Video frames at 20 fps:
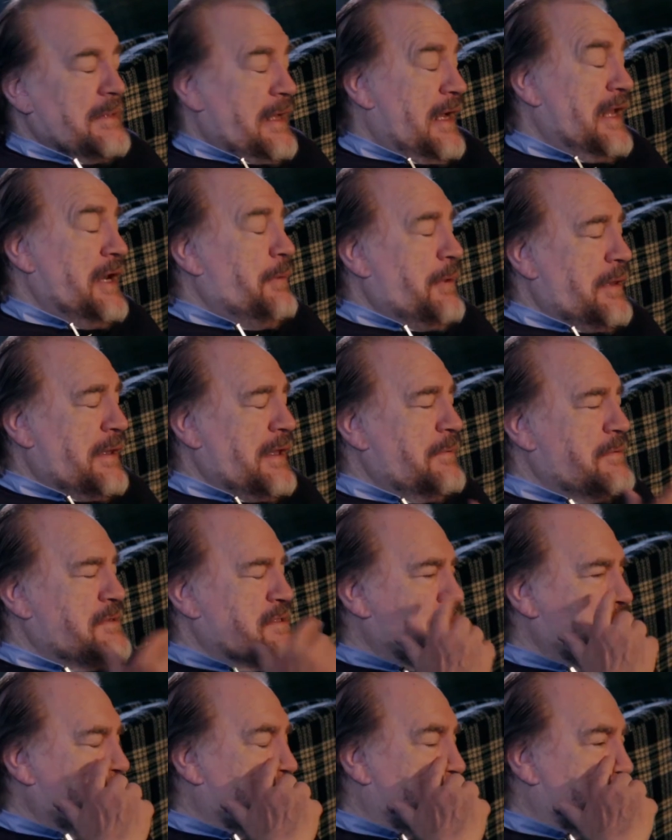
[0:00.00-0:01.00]
Anyway, that
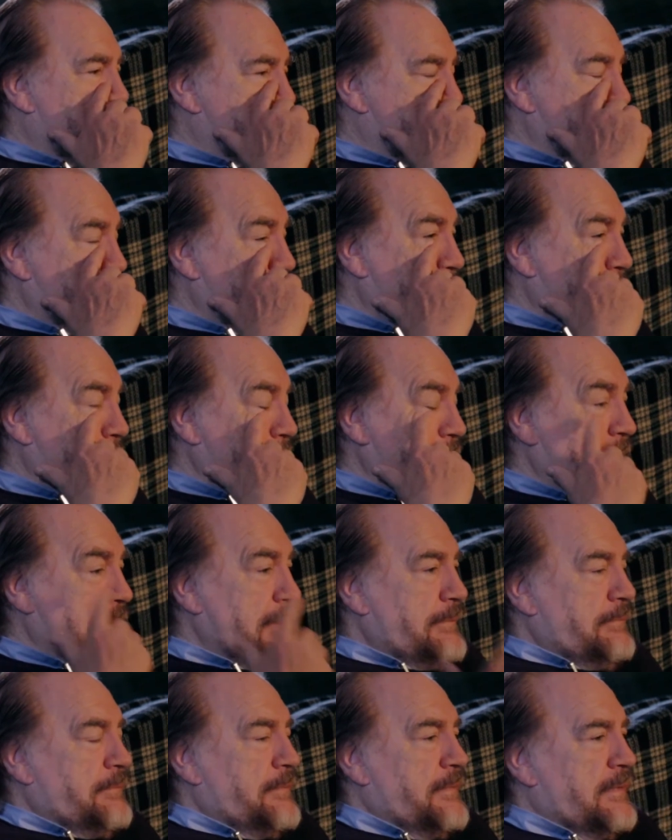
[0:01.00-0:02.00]
was the idea,
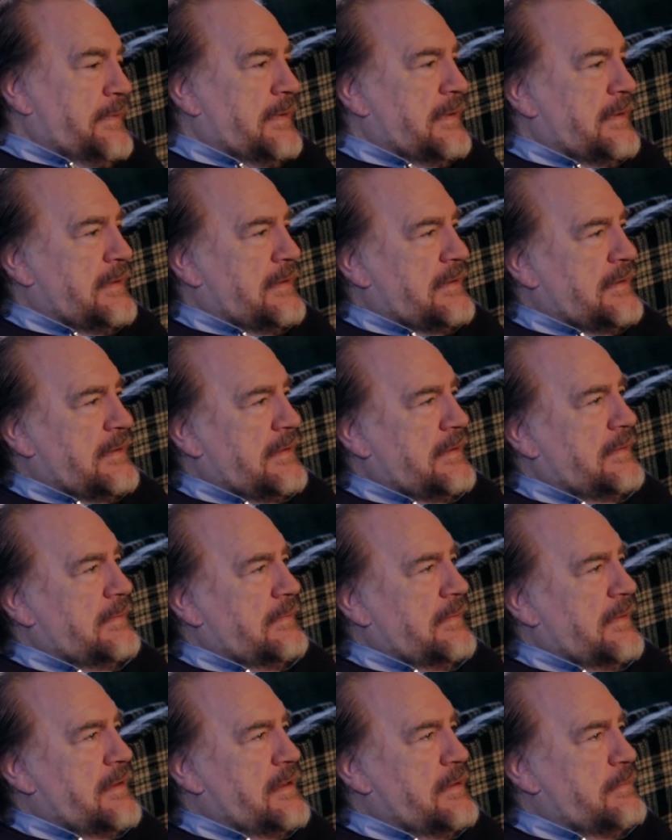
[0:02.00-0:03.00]
that
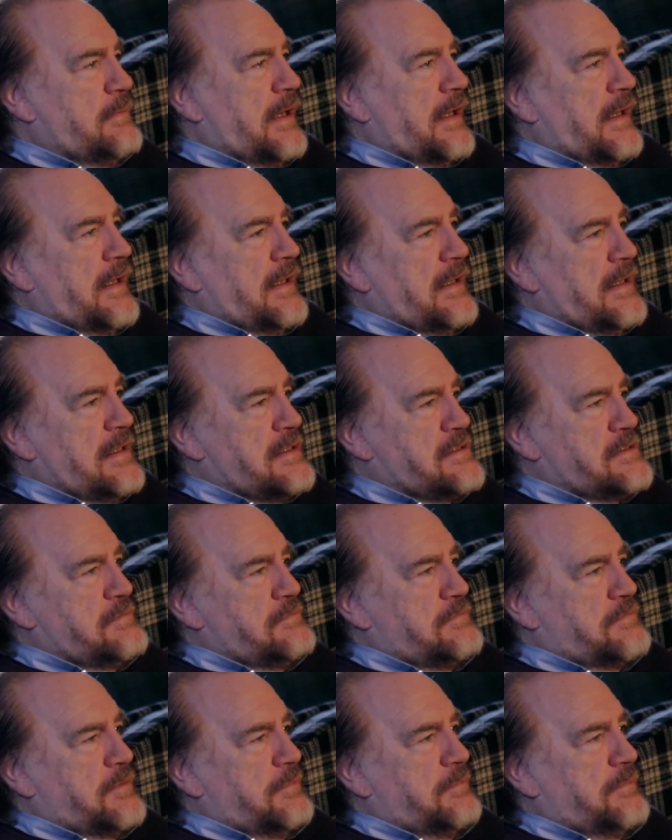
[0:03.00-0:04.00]
he recognized
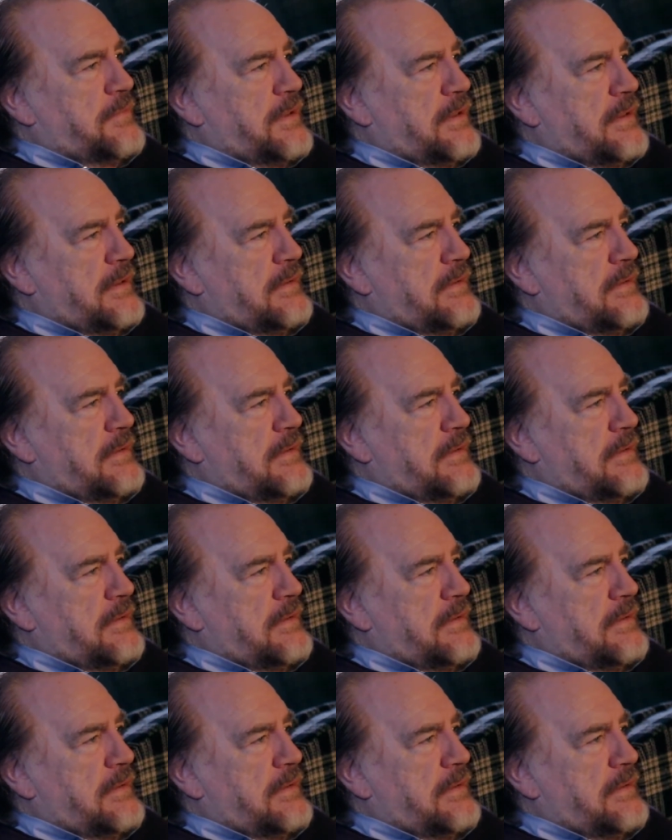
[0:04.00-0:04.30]
him from